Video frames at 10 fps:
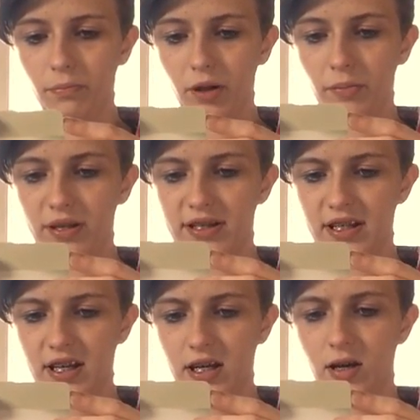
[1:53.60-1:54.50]

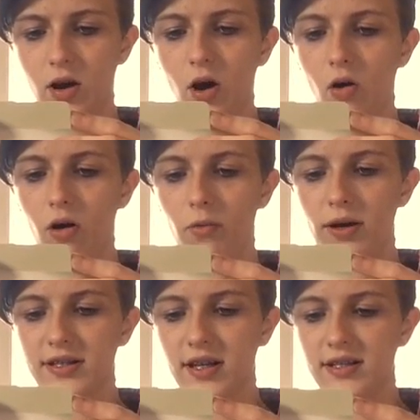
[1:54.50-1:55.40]
publicity? Or
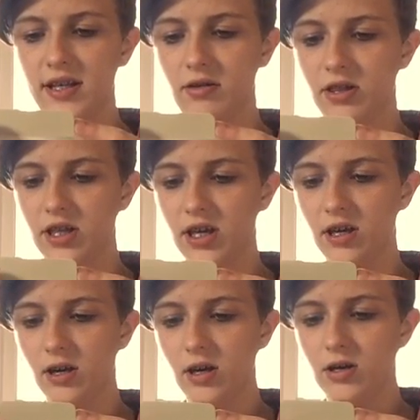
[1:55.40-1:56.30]
was it a secret
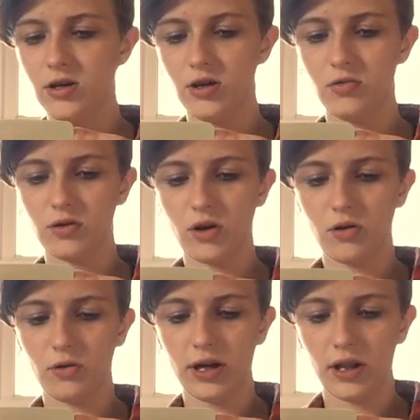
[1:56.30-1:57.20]
thing? Do you
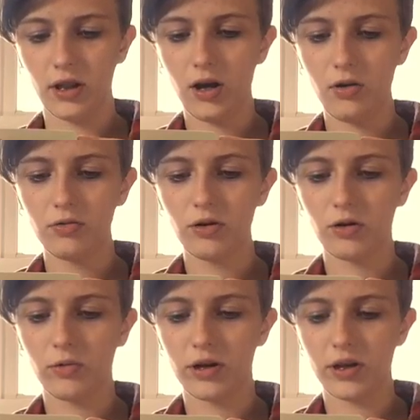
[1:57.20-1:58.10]
know it alone
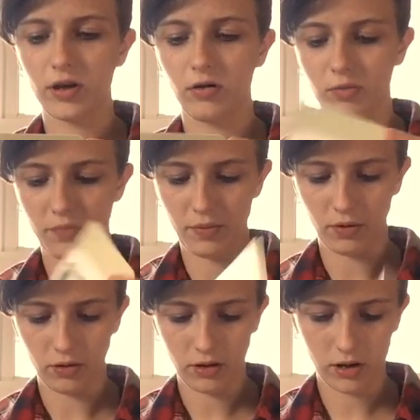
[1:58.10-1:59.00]
or with a group of people?